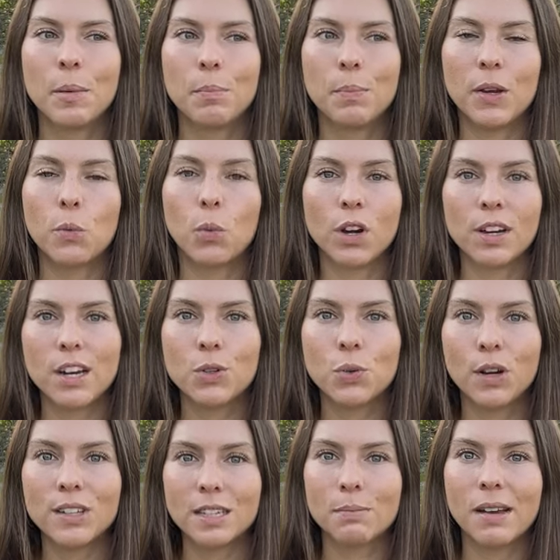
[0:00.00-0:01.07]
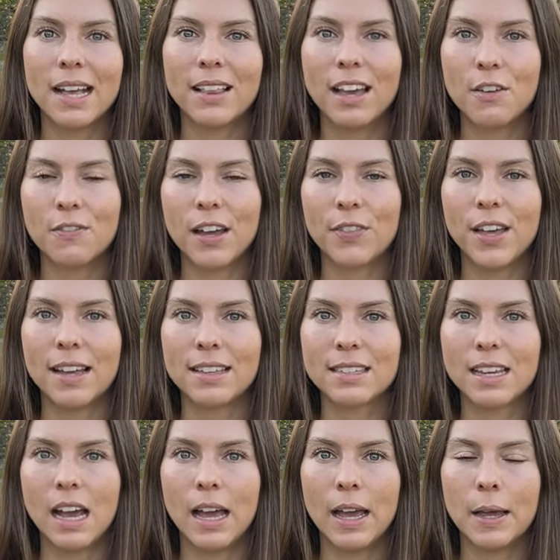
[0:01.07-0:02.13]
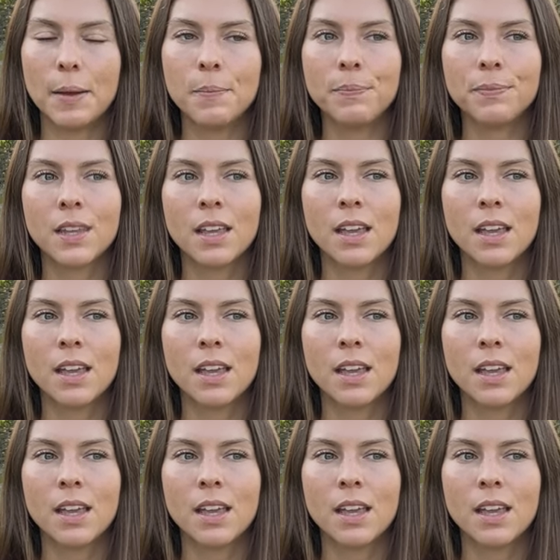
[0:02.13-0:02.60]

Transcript: been working towards in my life at that time,